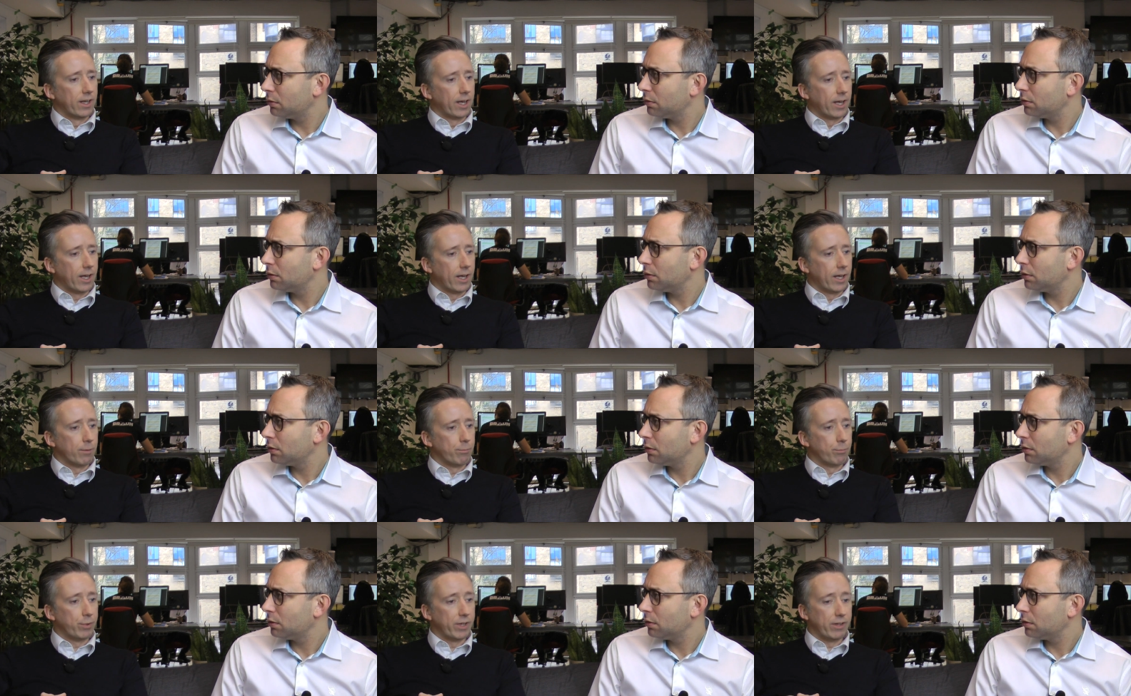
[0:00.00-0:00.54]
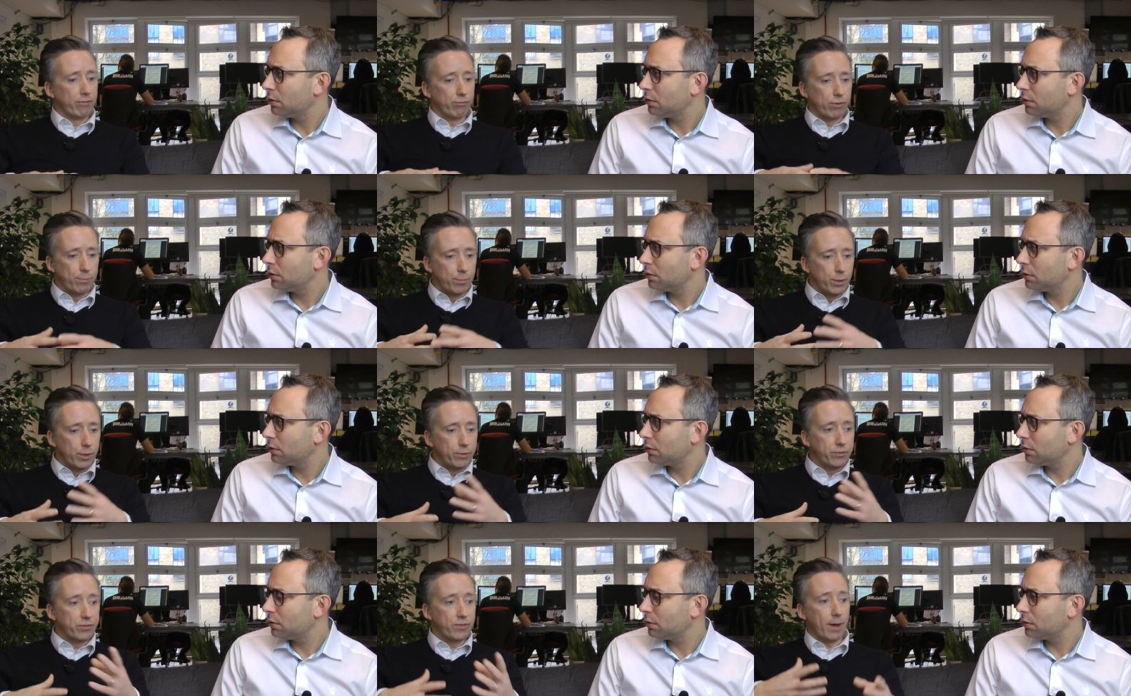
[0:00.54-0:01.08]
Speaker 1: um, but it
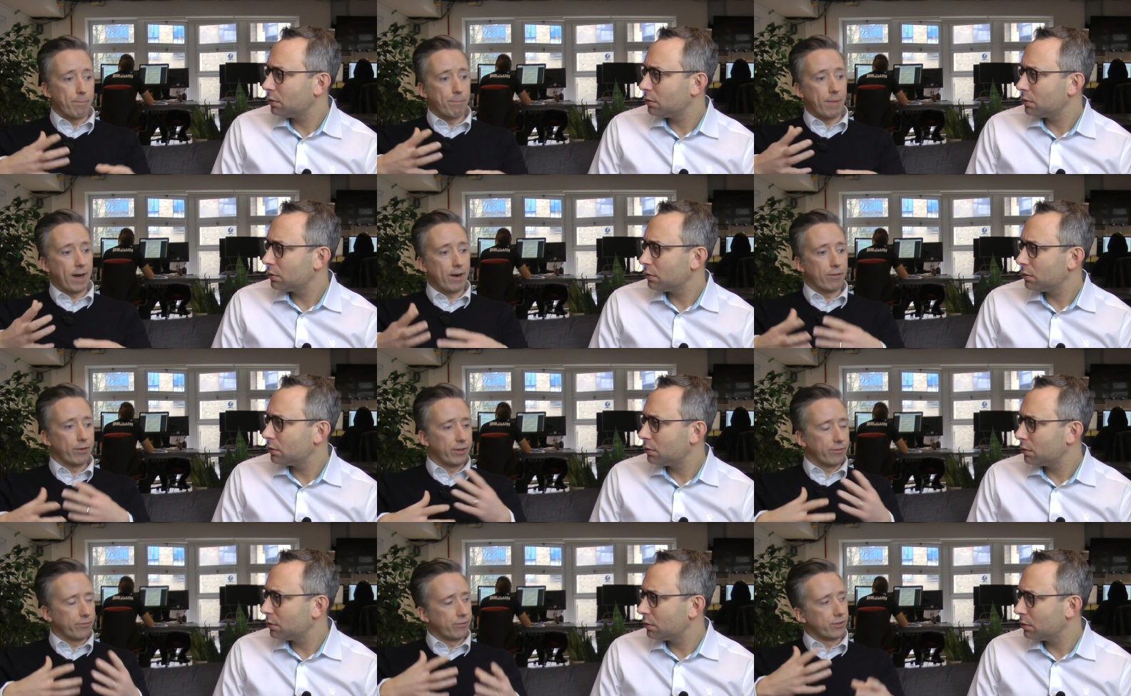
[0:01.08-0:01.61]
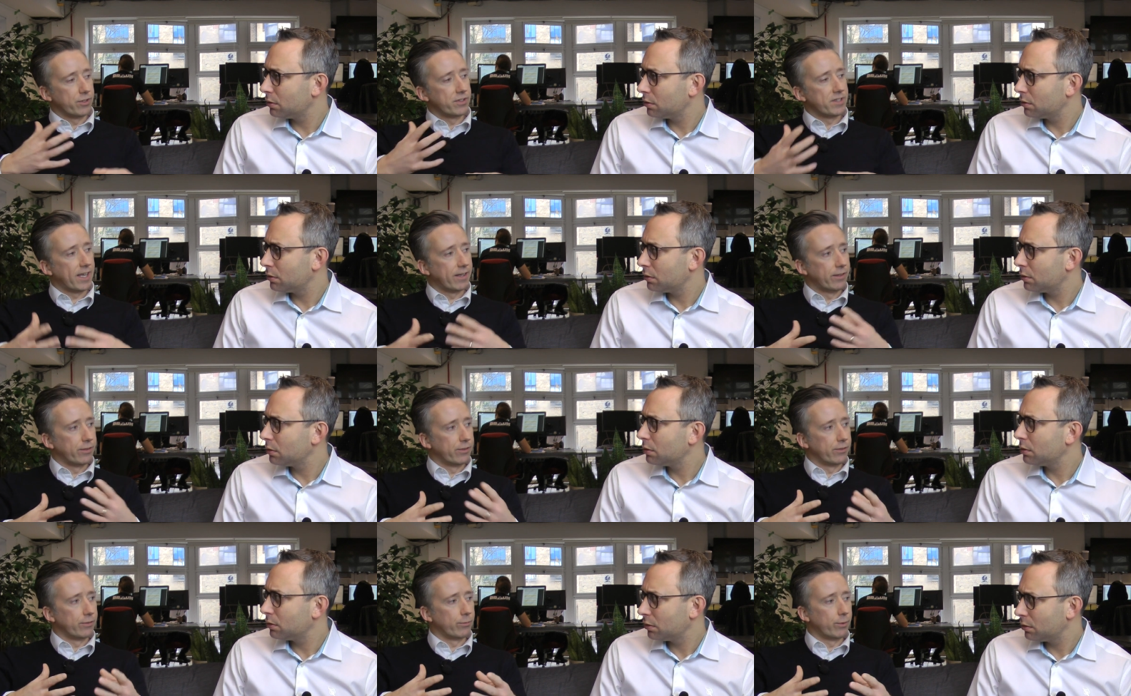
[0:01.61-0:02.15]
removes that barrier for a
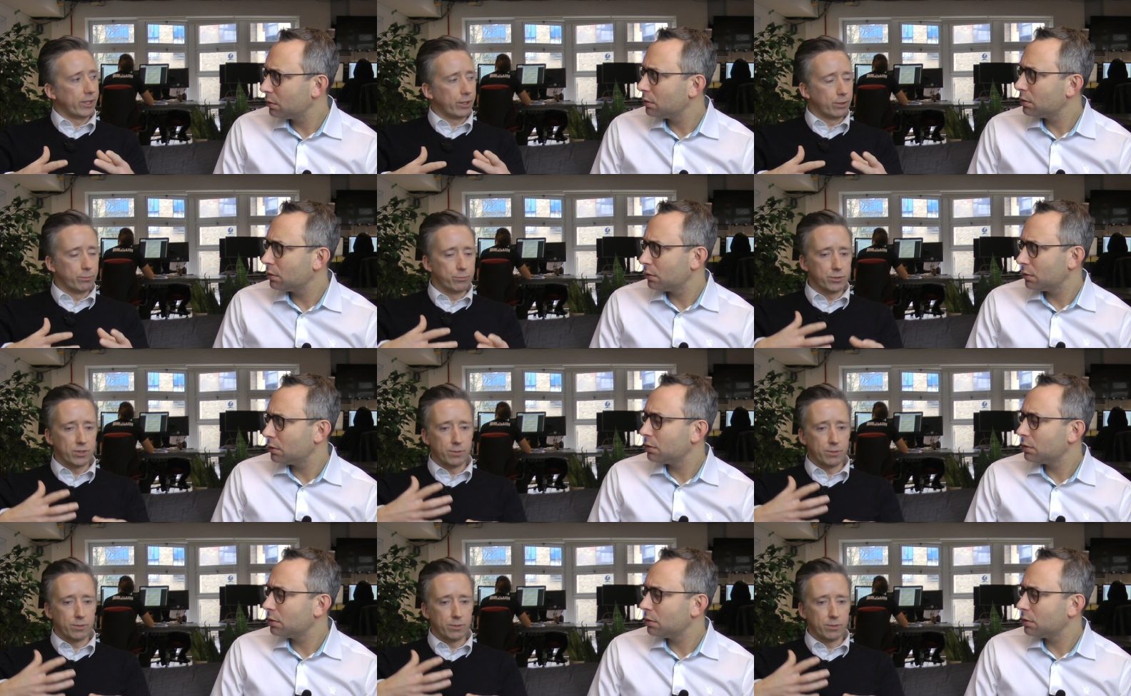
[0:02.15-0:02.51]
tenant when it